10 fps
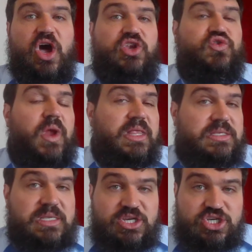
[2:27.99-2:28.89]

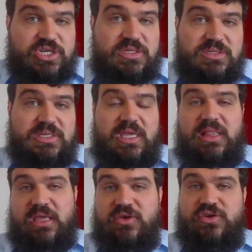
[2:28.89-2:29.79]
transitions in
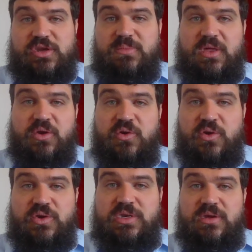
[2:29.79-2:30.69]
leadership that
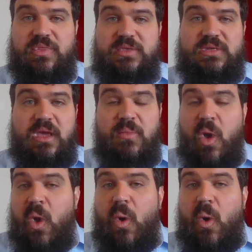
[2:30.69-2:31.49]
occurred during this time.